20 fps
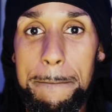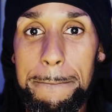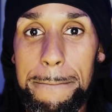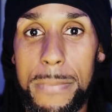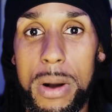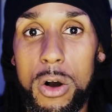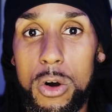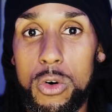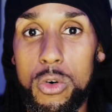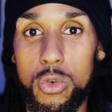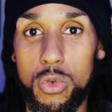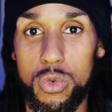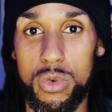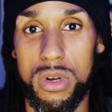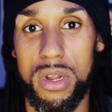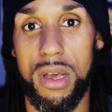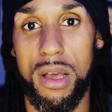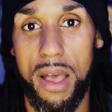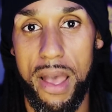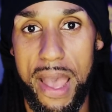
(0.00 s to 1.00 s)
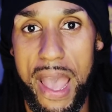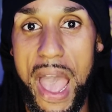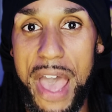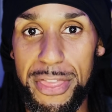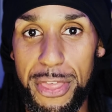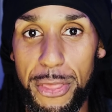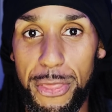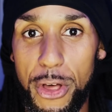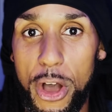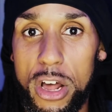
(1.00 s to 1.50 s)
moon
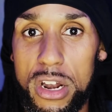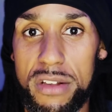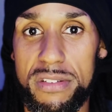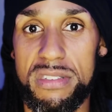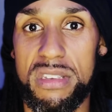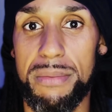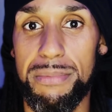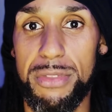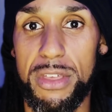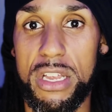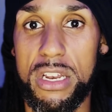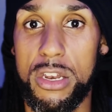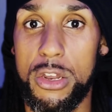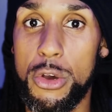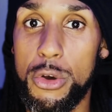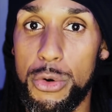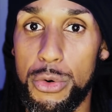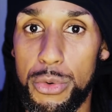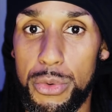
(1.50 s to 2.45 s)
at the thought of something new.